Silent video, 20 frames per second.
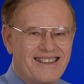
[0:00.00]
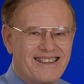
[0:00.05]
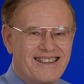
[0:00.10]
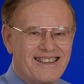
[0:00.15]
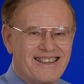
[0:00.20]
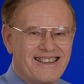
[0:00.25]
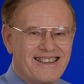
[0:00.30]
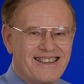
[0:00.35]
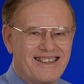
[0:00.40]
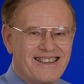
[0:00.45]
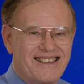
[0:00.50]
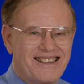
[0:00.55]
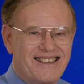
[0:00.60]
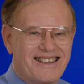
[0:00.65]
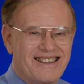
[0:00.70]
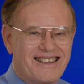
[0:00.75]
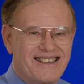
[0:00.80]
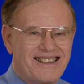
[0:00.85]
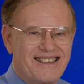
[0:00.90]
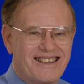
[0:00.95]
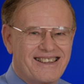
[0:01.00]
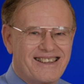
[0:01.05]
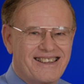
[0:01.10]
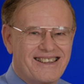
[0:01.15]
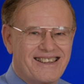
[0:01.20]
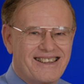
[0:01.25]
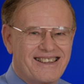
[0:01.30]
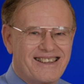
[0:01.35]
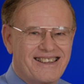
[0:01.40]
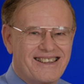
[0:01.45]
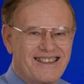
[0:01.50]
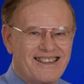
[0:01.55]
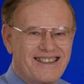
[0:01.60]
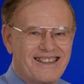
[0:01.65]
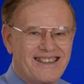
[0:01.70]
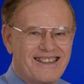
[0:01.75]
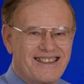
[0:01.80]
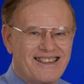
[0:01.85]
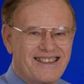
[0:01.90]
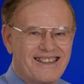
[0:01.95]

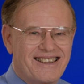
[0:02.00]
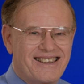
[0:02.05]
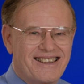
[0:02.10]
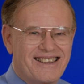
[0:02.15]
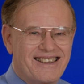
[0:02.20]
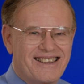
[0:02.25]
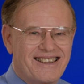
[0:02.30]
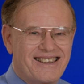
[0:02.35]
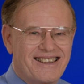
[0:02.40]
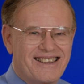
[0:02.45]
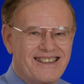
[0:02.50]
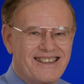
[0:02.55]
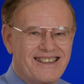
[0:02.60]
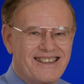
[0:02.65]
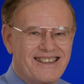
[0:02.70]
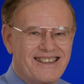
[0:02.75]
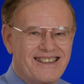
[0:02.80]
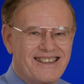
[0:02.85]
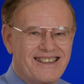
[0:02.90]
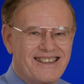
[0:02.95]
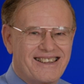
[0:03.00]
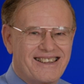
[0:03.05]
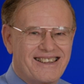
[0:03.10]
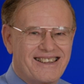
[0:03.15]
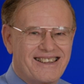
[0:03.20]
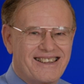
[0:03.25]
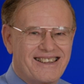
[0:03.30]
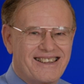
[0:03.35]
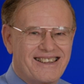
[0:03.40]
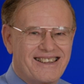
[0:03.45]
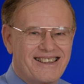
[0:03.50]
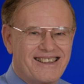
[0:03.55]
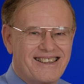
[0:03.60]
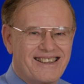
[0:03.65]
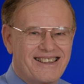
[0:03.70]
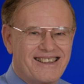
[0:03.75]
The face doesn't move, so there is nothing to read.